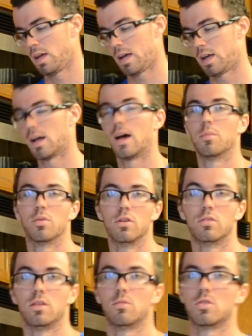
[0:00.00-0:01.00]
and high
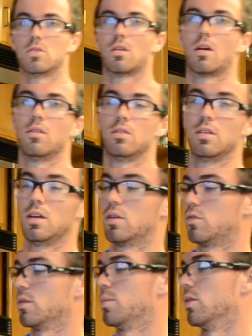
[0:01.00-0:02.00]
protein, which is obviously good
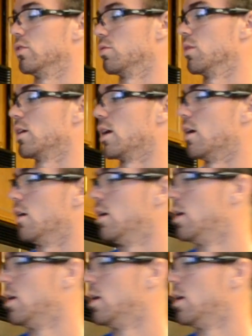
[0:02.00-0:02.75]
for a post-workout.